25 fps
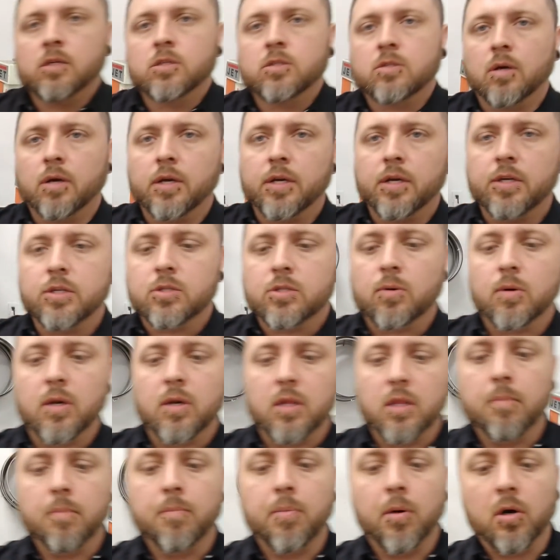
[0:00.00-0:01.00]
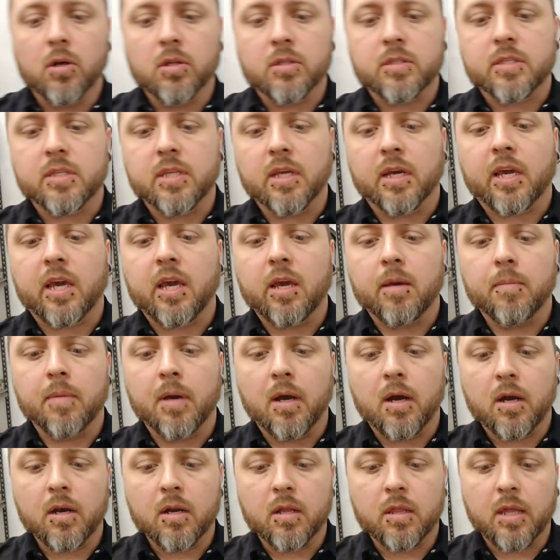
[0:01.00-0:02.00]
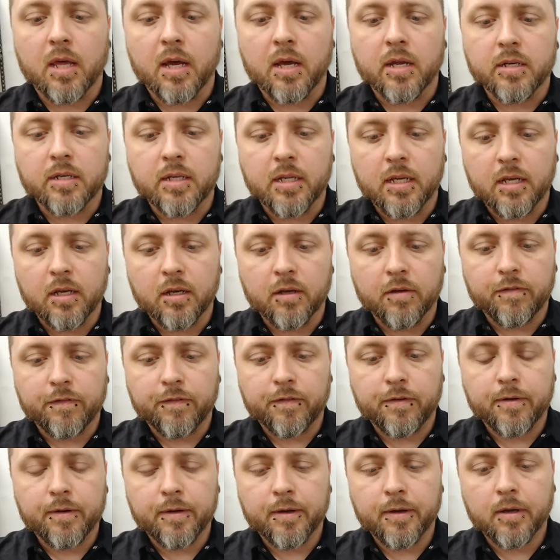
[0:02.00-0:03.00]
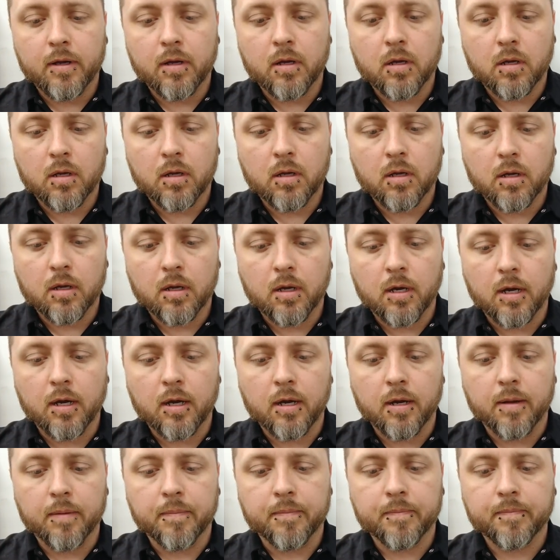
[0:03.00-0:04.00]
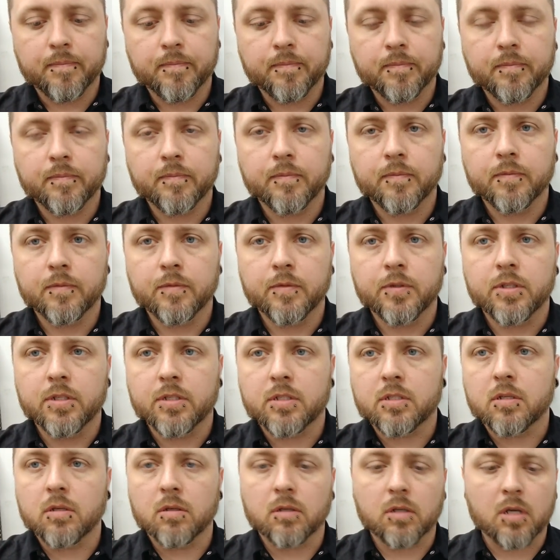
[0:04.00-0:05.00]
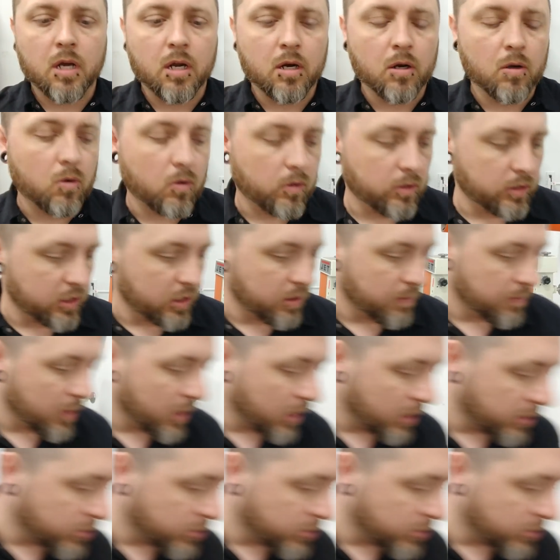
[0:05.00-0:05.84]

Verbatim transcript: So I used one of the bolts that came out of that diff um, just to kind of hold it in my